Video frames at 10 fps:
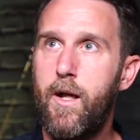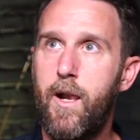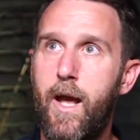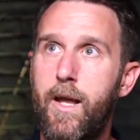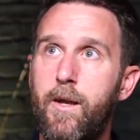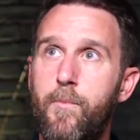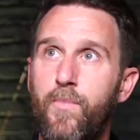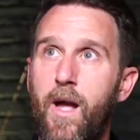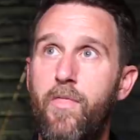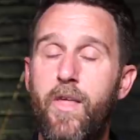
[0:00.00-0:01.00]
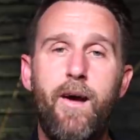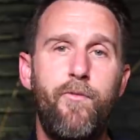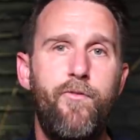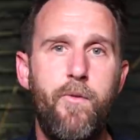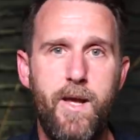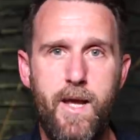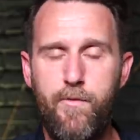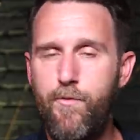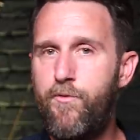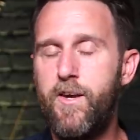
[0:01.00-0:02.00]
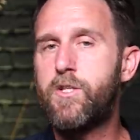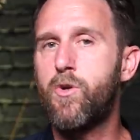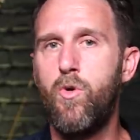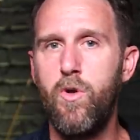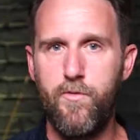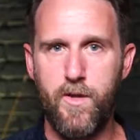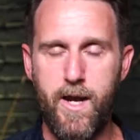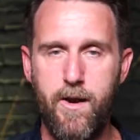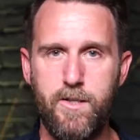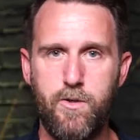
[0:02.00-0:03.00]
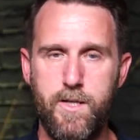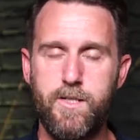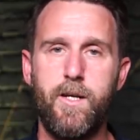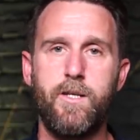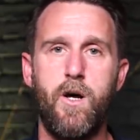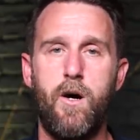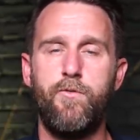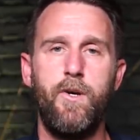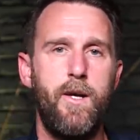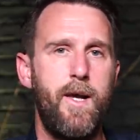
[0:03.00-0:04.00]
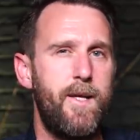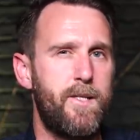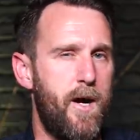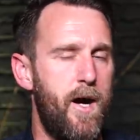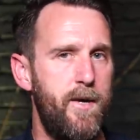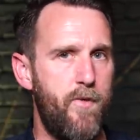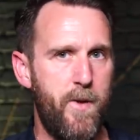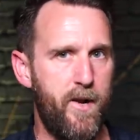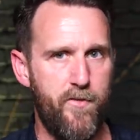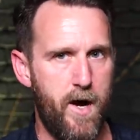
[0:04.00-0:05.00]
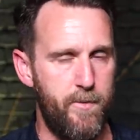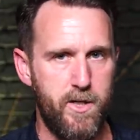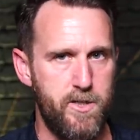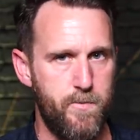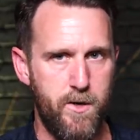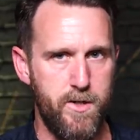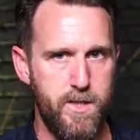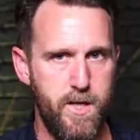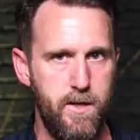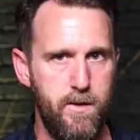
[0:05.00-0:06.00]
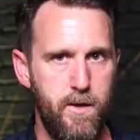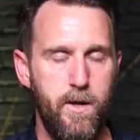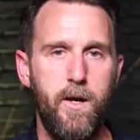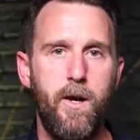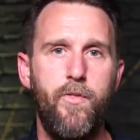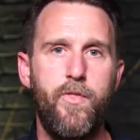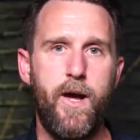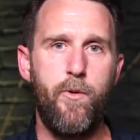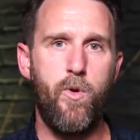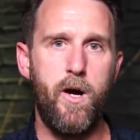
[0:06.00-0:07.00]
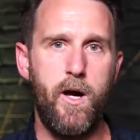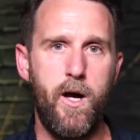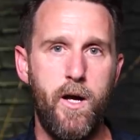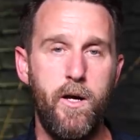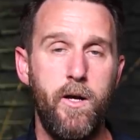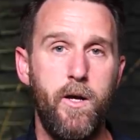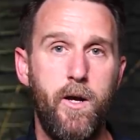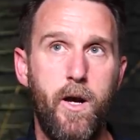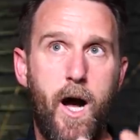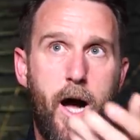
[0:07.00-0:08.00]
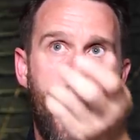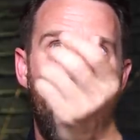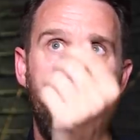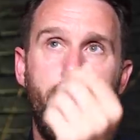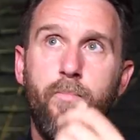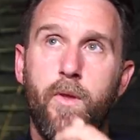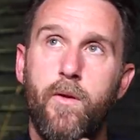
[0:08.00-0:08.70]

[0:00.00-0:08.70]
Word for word: Like, and that for me fits all of the characteristics of it's kind of a big pharma conspiracy. There were um,